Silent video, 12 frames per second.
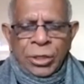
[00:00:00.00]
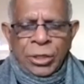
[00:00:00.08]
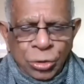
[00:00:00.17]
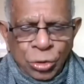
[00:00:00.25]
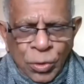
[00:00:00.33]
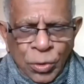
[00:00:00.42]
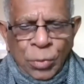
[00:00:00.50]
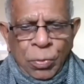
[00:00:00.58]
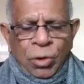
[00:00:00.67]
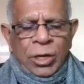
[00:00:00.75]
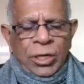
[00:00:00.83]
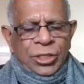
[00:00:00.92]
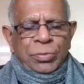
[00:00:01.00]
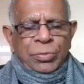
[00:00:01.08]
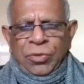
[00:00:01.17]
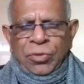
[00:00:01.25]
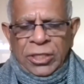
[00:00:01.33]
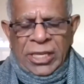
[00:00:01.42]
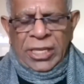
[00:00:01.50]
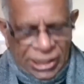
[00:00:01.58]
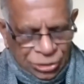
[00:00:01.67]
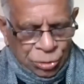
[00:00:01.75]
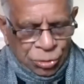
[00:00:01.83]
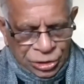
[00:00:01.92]
to make two more points before the
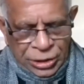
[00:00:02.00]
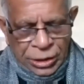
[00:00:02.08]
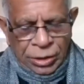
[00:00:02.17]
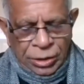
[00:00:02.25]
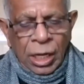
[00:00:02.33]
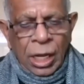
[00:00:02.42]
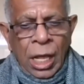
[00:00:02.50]
next question.